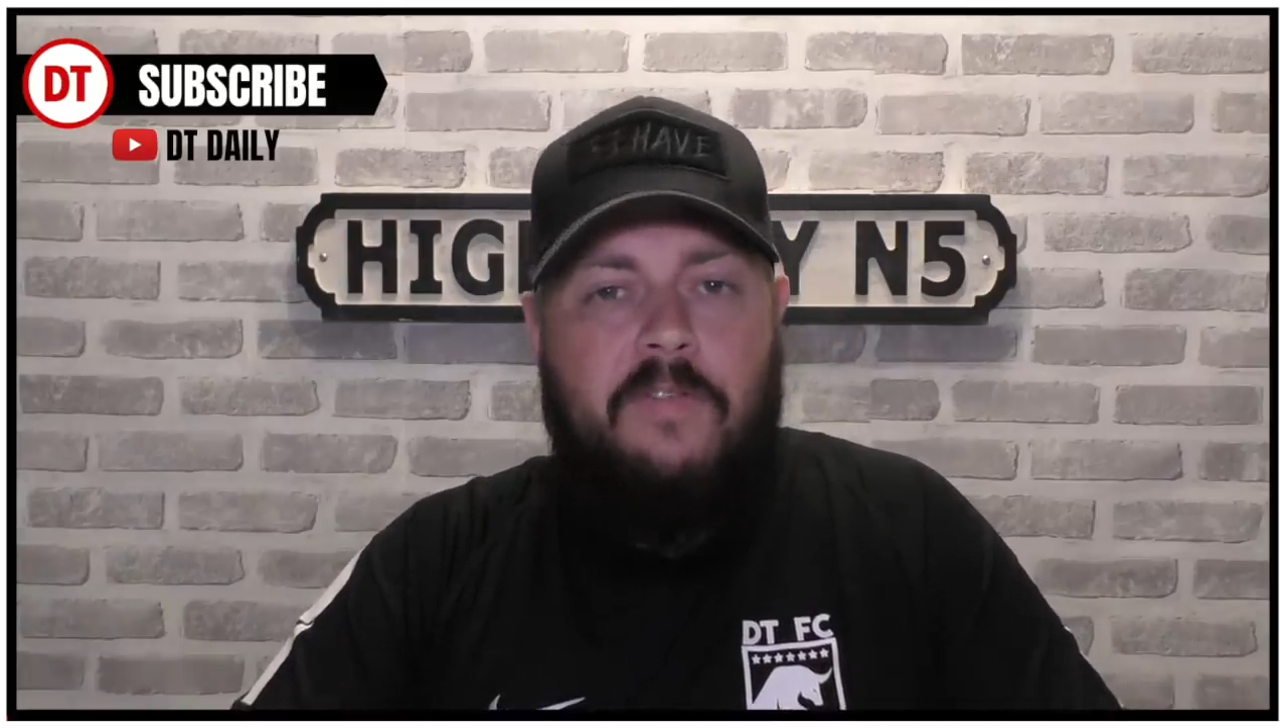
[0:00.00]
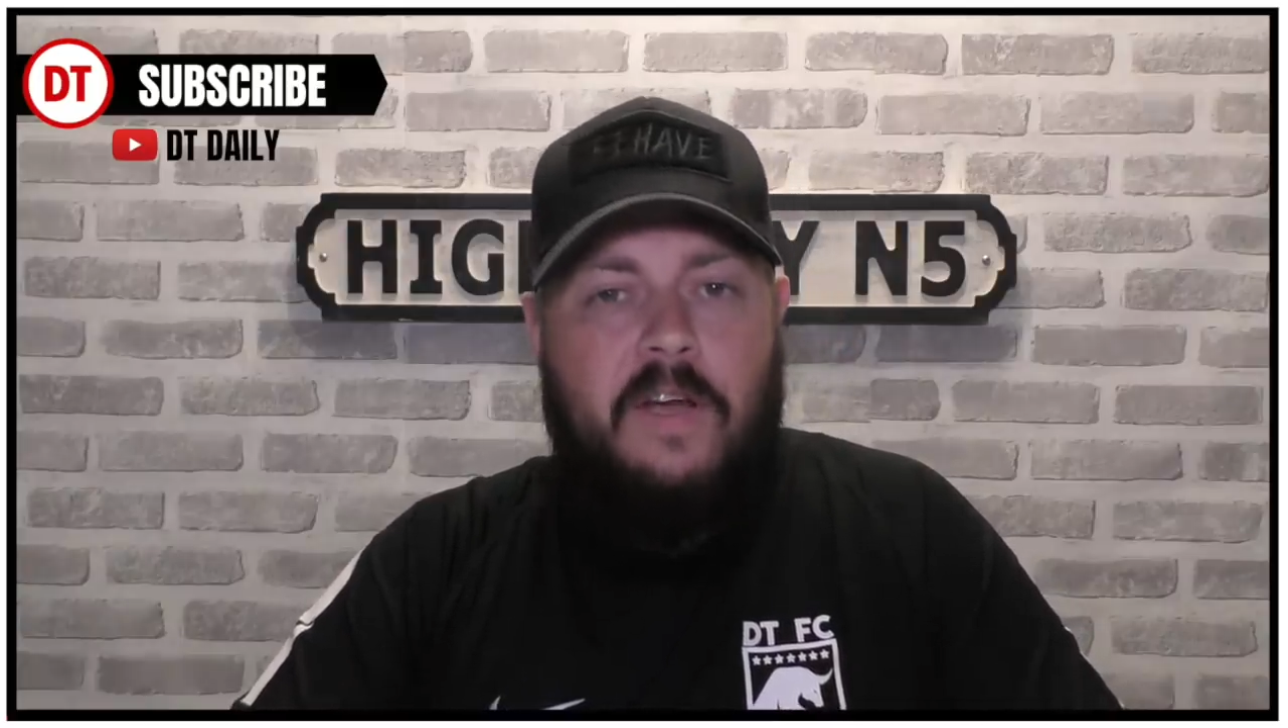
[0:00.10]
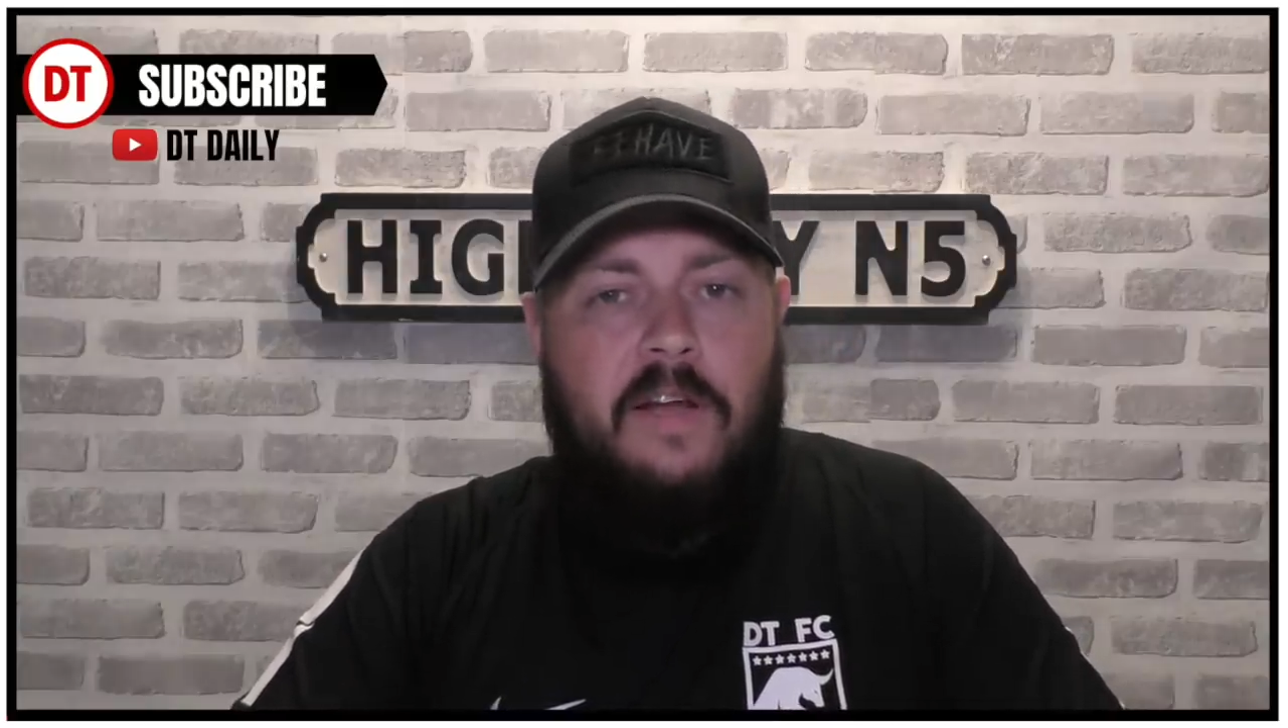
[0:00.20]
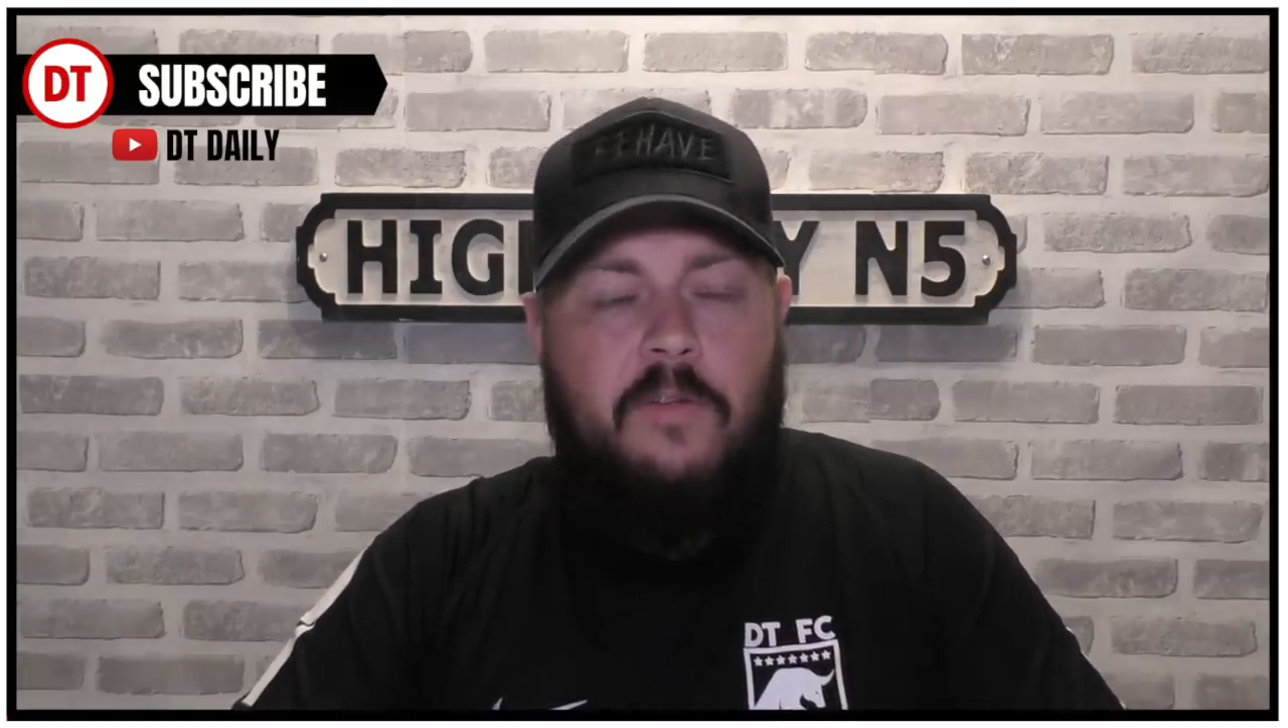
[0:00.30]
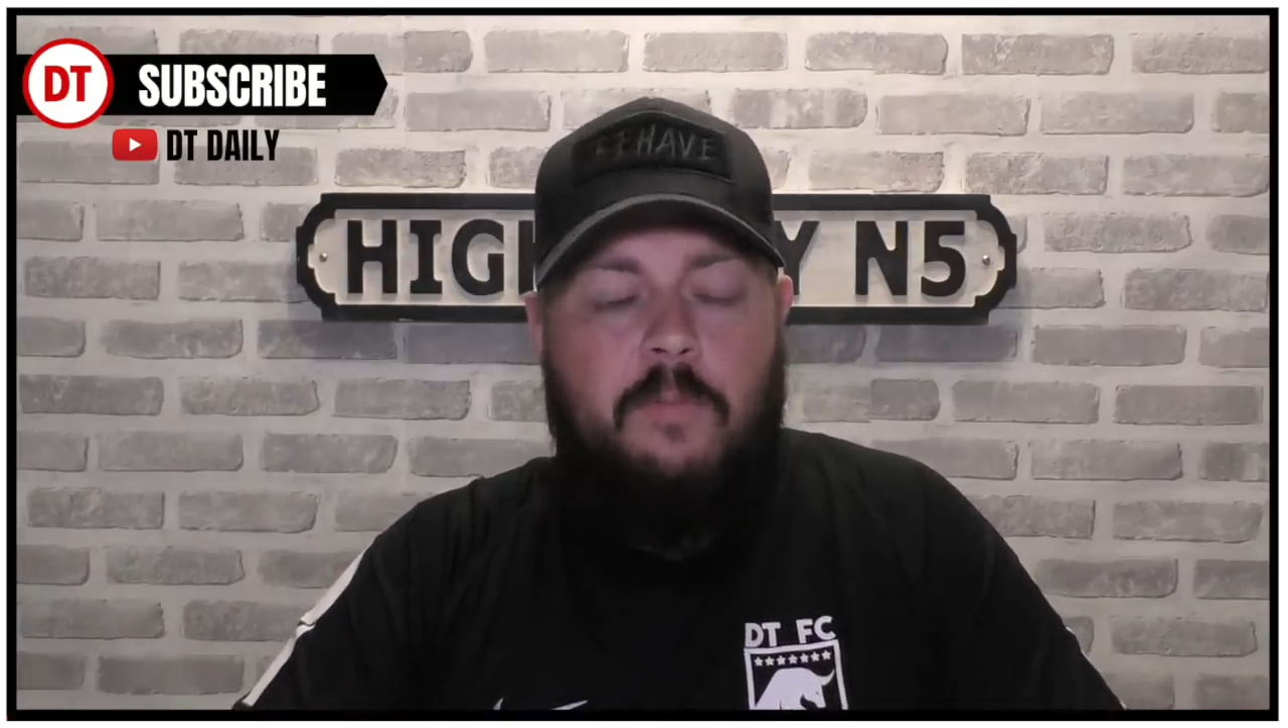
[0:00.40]

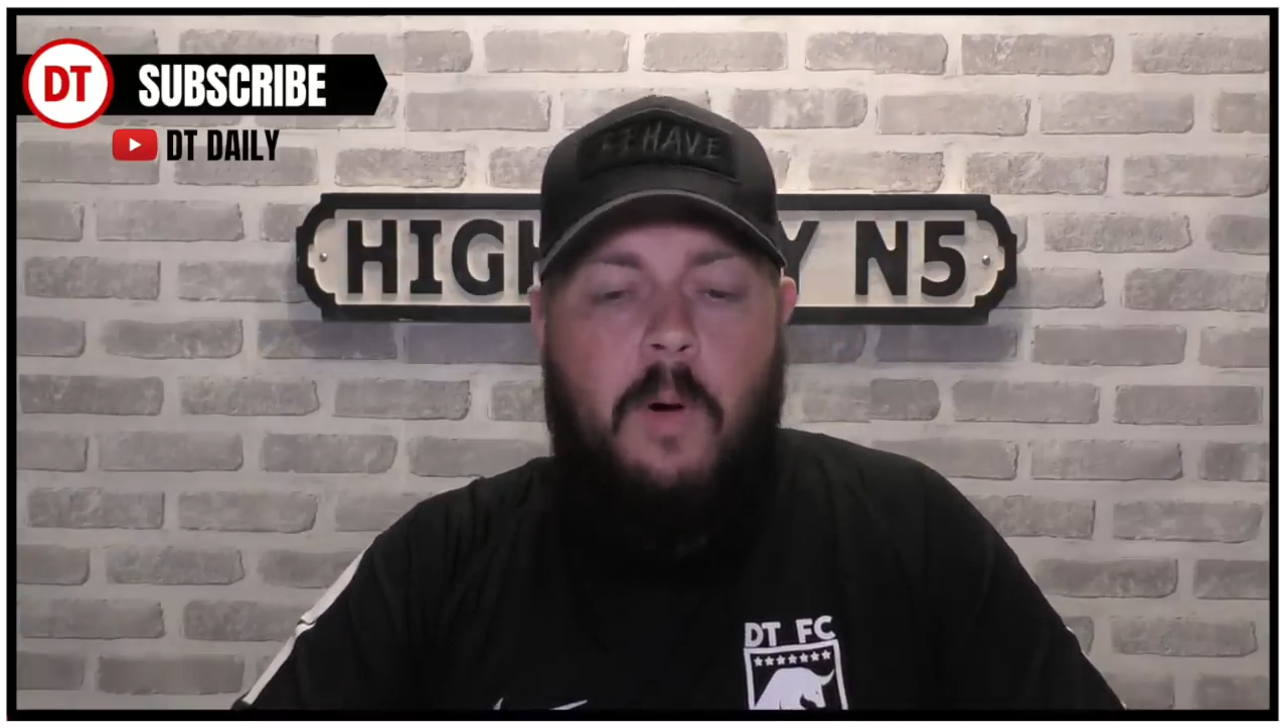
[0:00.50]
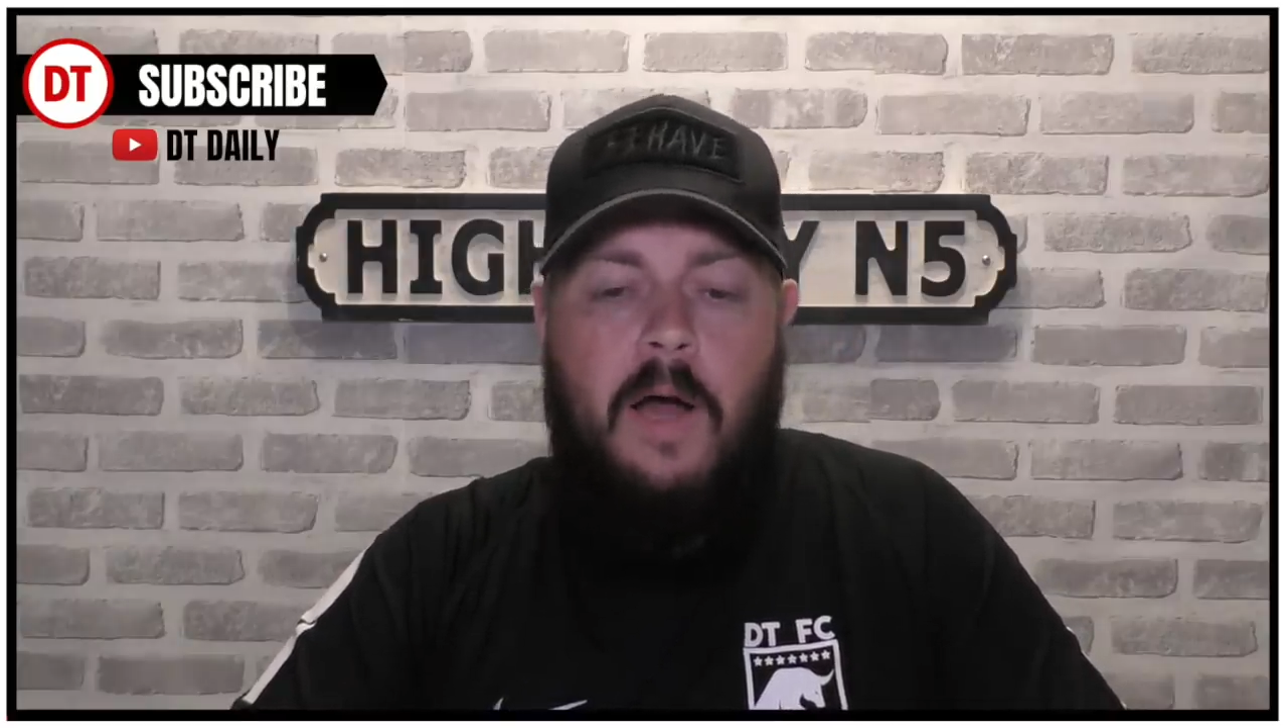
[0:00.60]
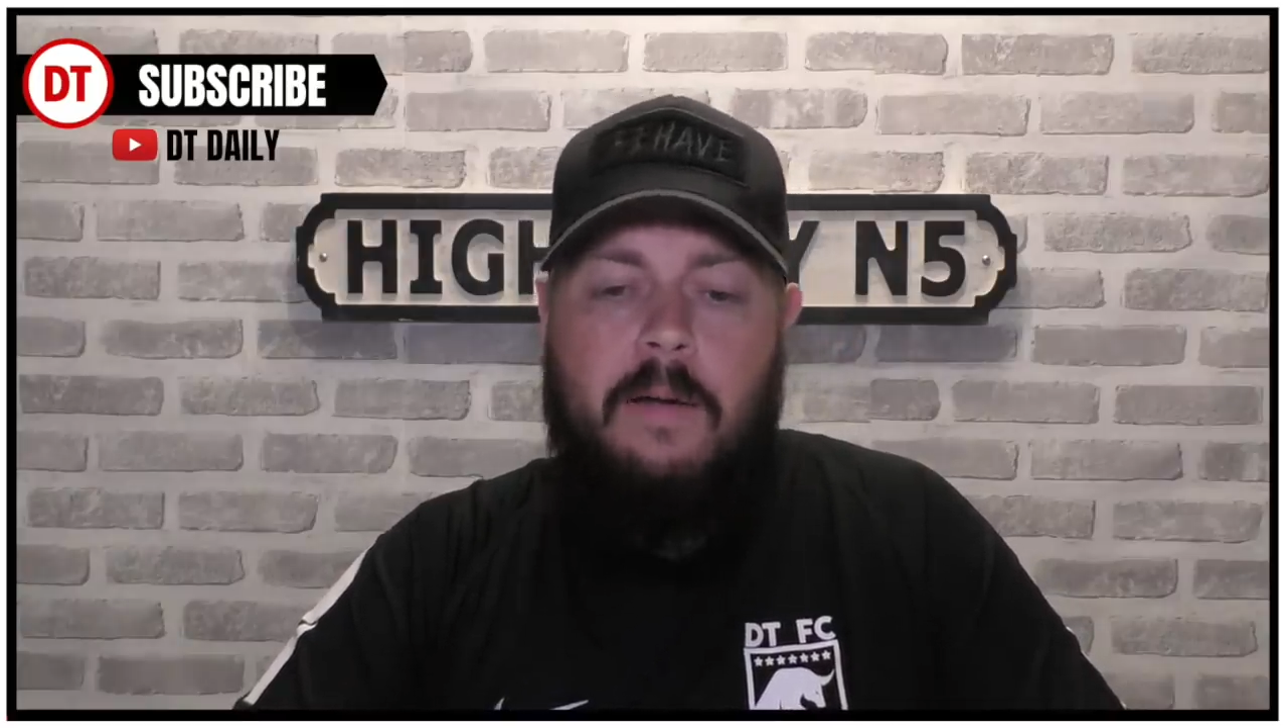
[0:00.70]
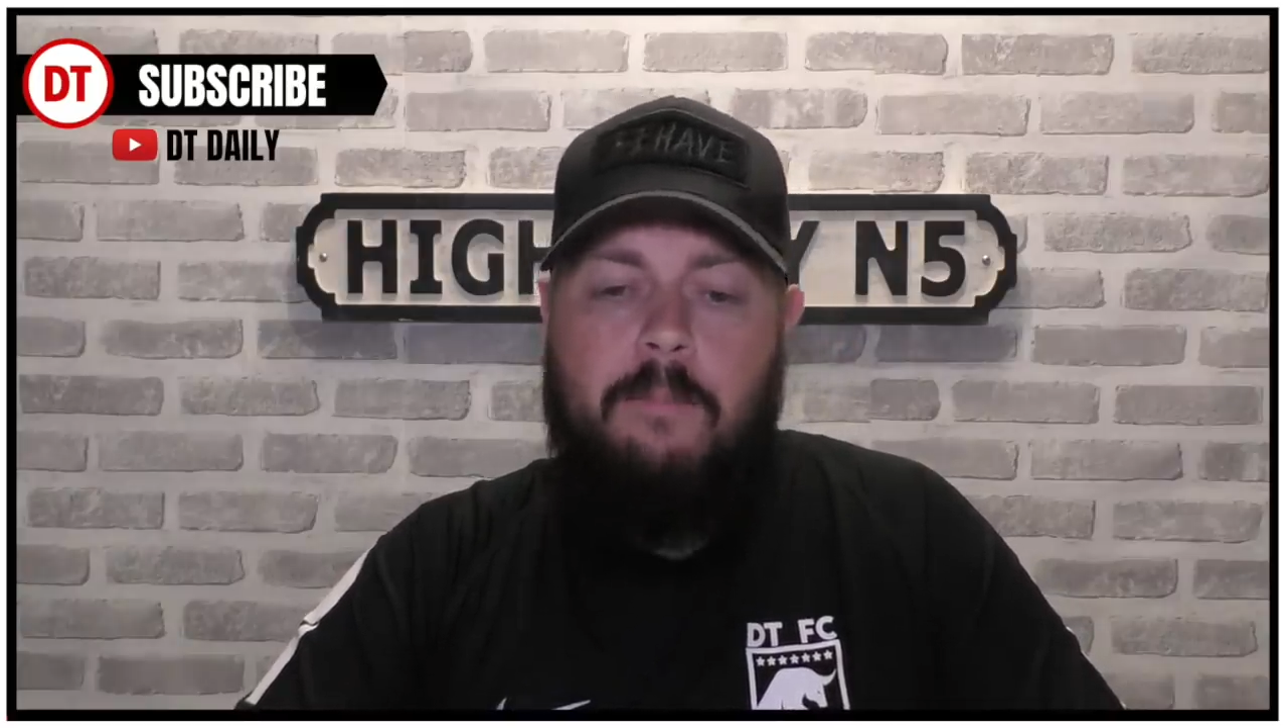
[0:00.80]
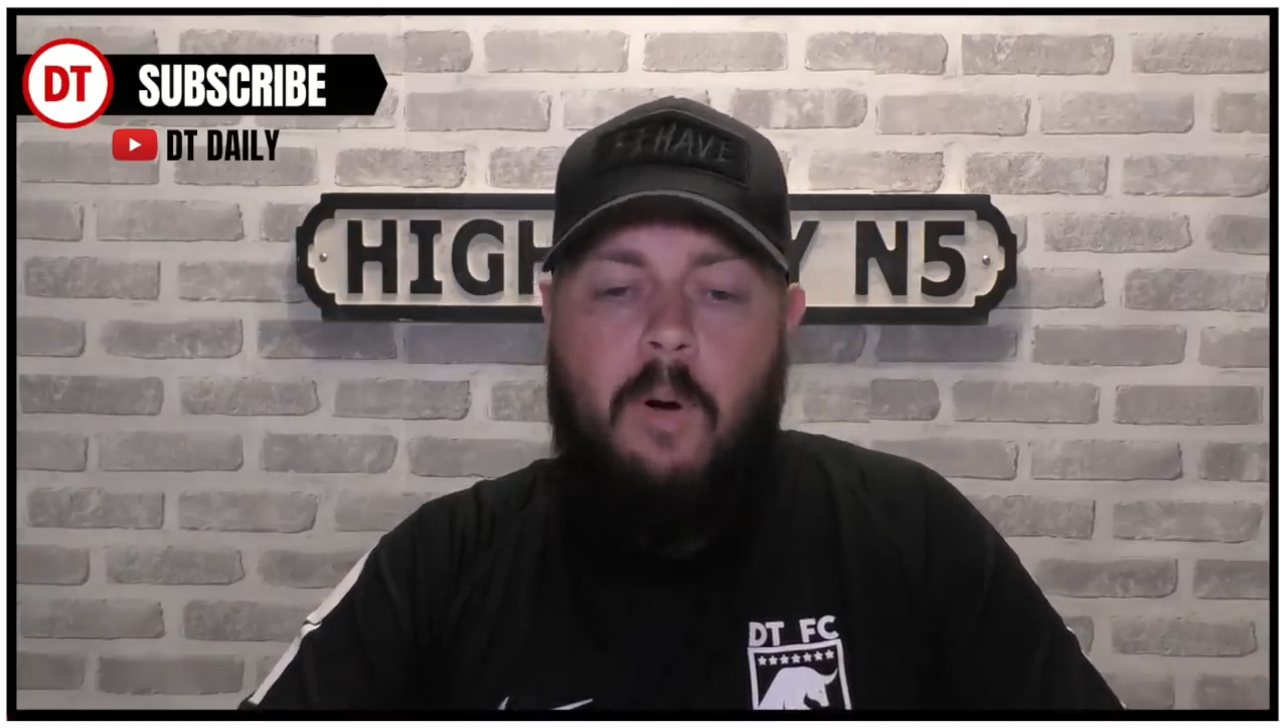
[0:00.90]
second spike,